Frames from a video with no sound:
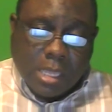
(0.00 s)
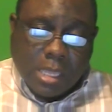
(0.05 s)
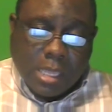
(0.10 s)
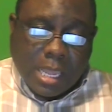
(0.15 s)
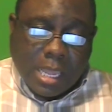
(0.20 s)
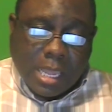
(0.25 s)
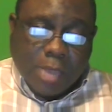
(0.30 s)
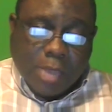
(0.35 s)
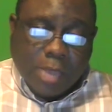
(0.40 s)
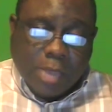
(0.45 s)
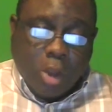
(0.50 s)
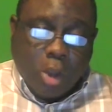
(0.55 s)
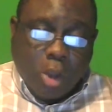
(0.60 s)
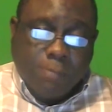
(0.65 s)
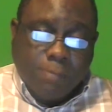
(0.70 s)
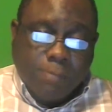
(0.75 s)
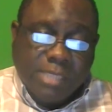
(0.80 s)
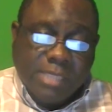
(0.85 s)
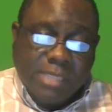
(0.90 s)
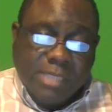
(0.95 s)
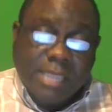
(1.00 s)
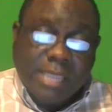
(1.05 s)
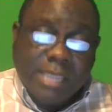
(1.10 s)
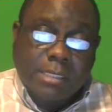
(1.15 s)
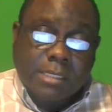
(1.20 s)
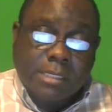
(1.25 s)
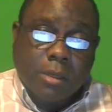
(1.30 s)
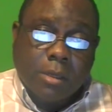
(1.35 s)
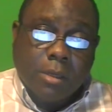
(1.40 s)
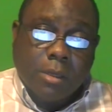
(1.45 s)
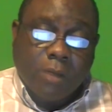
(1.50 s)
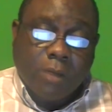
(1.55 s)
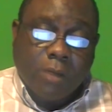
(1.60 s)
an update of the